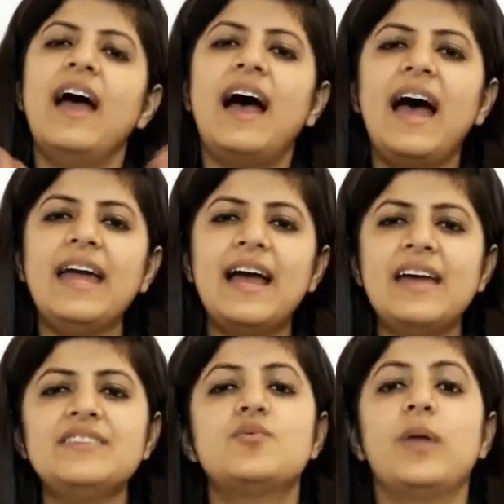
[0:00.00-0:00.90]
Hi
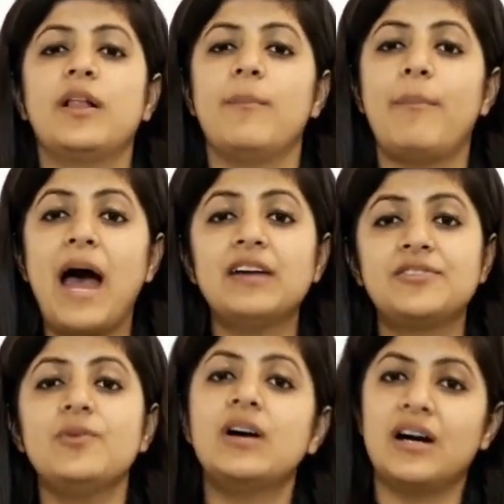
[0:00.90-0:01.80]
guys, welcome back
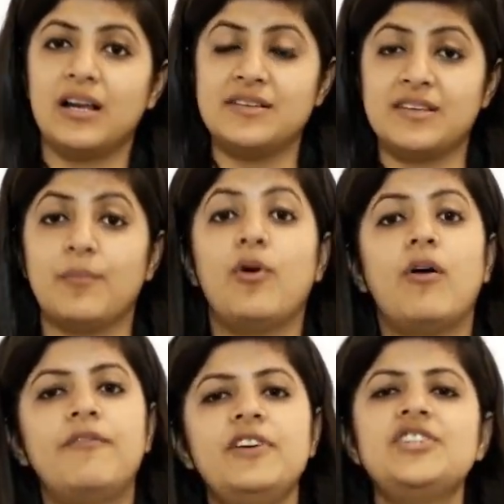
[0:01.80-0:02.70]
to Aglasem
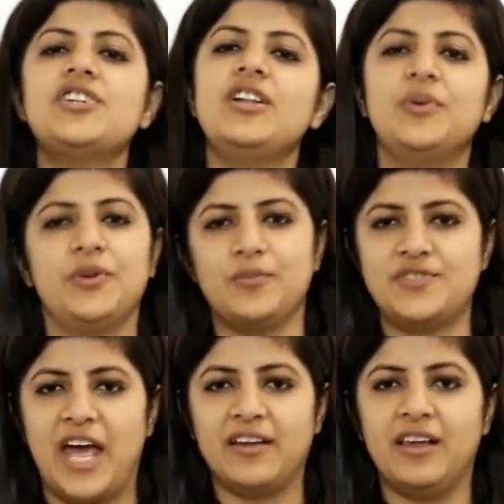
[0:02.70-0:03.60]
official YouTube
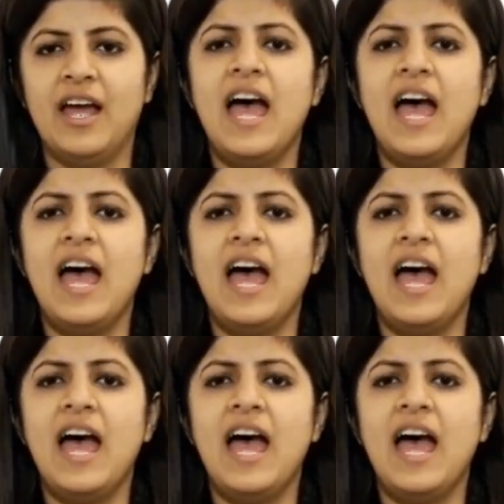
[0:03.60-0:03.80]
channel.